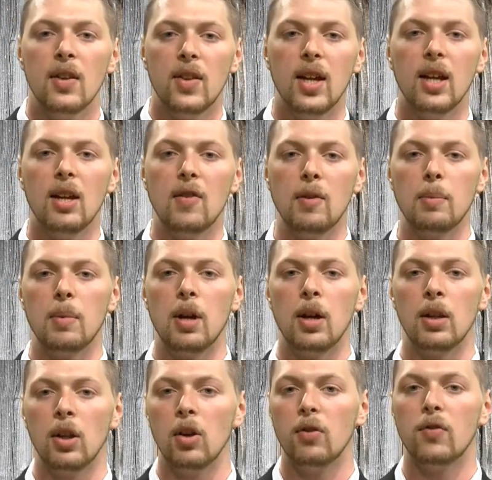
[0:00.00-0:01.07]
They give them a
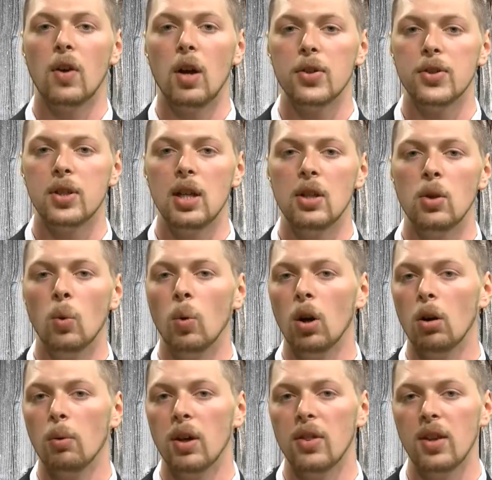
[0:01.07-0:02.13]
little false seed to
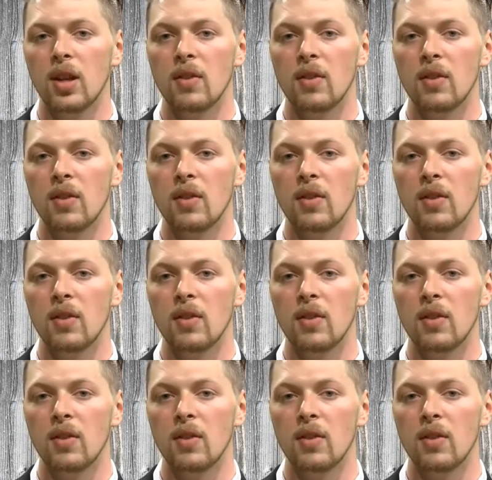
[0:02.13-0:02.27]
work with.